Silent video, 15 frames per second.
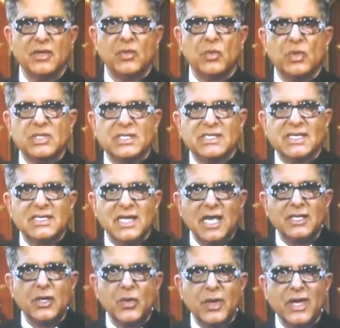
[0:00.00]
which is
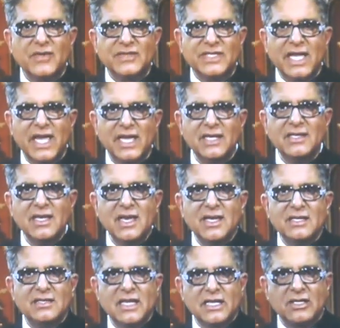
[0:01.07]
another way of saying
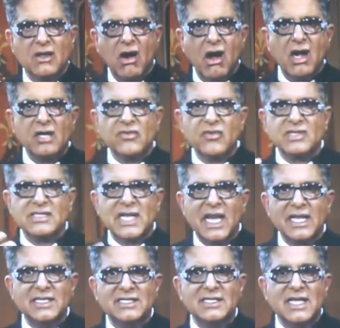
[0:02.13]
that God
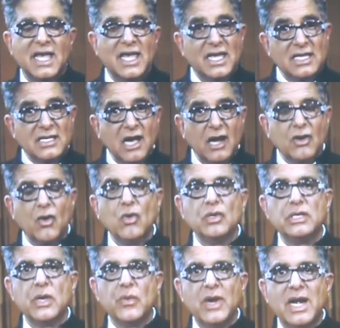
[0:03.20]
resides in our
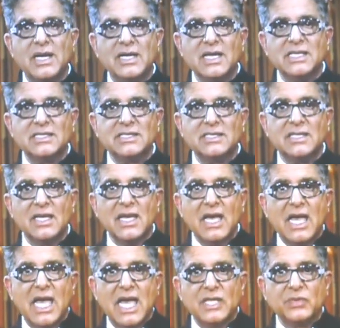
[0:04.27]
own
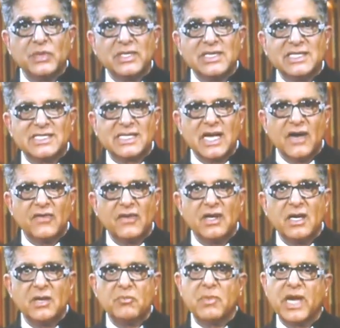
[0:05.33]
awareness, as we
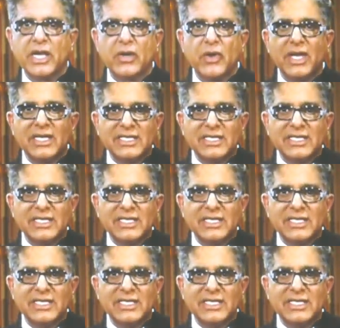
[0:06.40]
discover by going